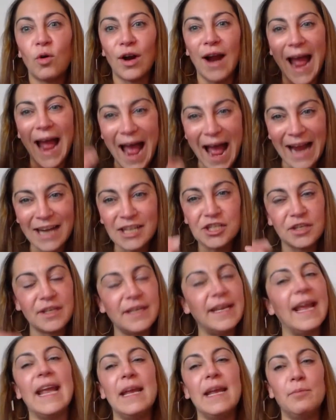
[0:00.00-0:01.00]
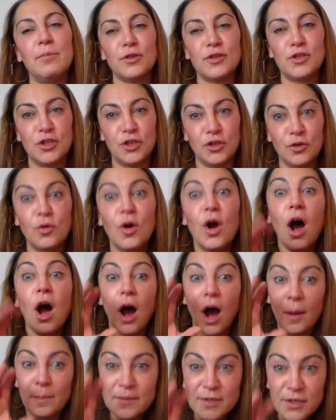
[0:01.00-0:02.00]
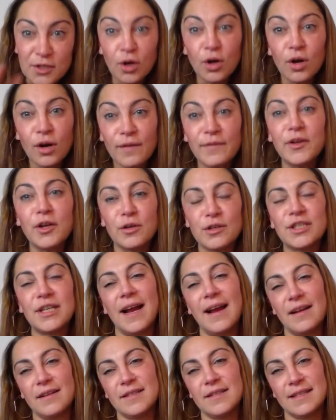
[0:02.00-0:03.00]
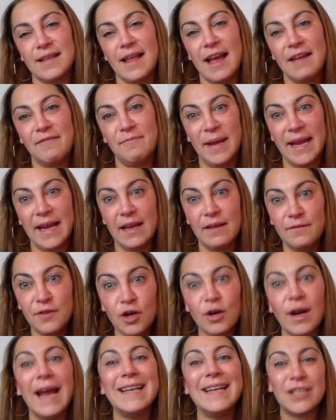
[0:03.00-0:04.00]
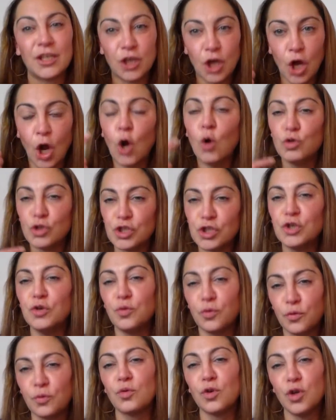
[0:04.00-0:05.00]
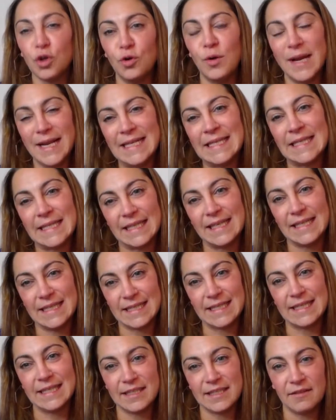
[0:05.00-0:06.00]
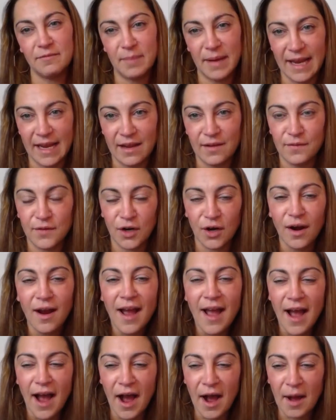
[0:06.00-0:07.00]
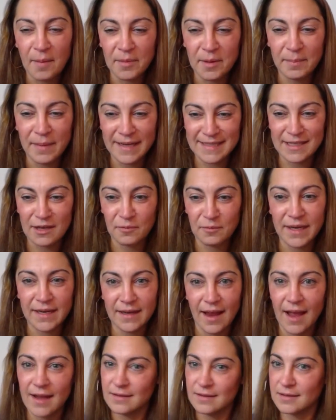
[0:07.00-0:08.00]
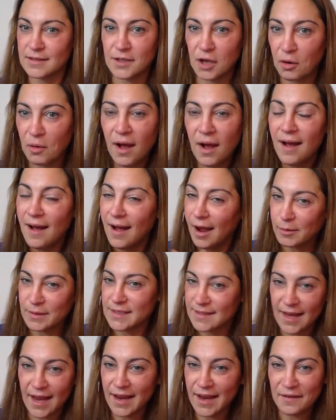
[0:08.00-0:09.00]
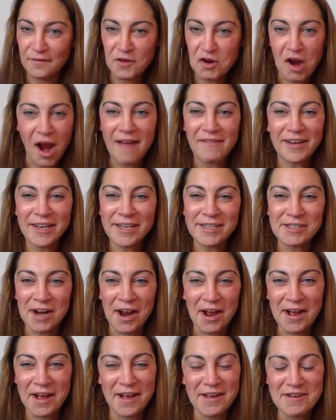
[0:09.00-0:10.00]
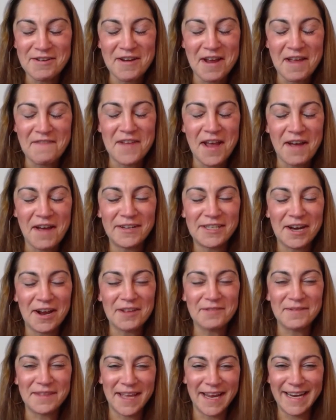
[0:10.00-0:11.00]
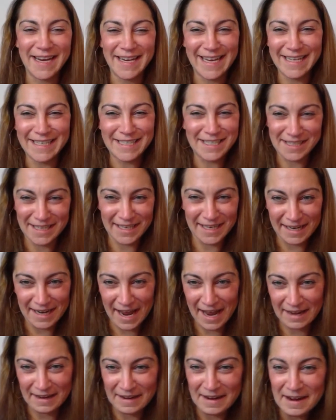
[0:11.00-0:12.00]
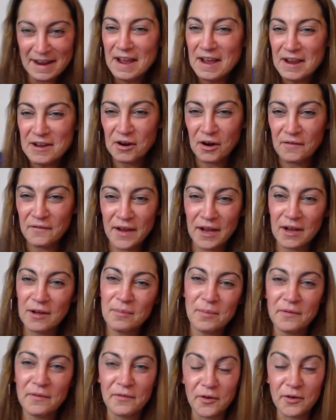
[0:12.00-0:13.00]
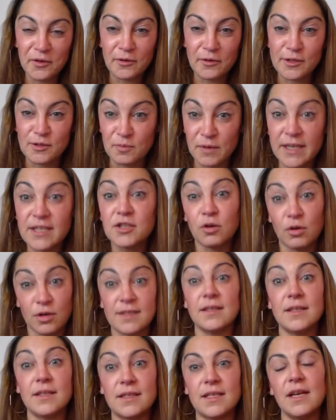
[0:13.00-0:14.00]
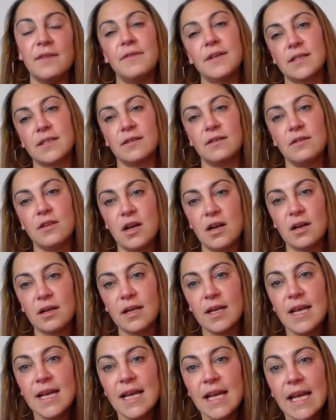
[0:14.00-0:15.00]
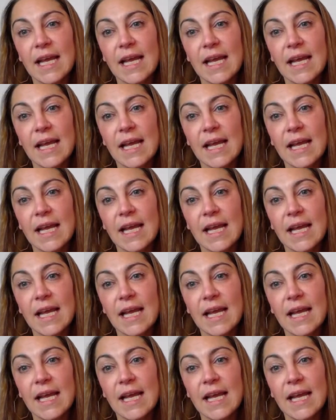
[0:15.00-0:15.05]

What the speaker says: we're actually able to observe your child's live behavior and to coach you through incidences of behavior the best that we can. So I would say if you're having a child, if you have a child with ADHD and you're available for those resources, give us a look.